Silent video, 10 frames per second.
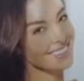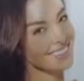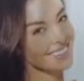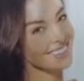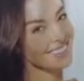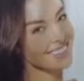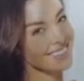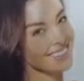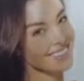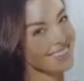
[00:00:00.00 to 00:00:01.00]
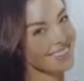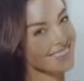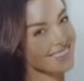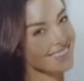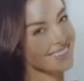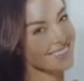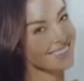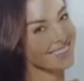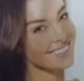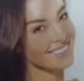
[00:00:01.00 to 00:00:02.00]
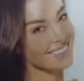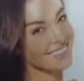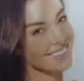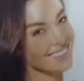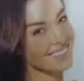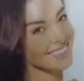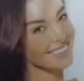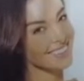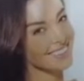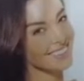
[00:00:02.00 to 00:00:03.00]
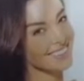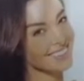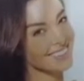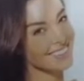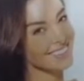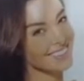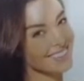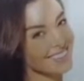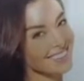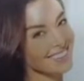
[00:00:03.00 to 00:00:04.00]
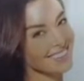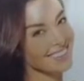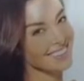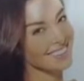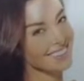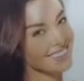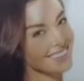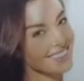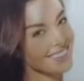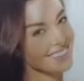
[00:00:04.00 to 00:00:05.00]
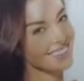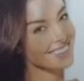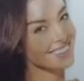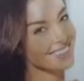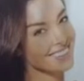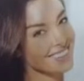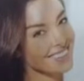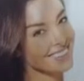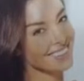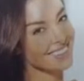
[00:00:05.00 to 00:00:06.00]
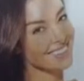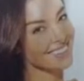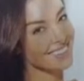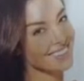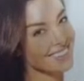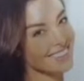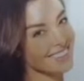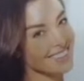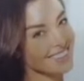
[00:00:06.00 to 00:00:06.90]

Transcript: [no speech]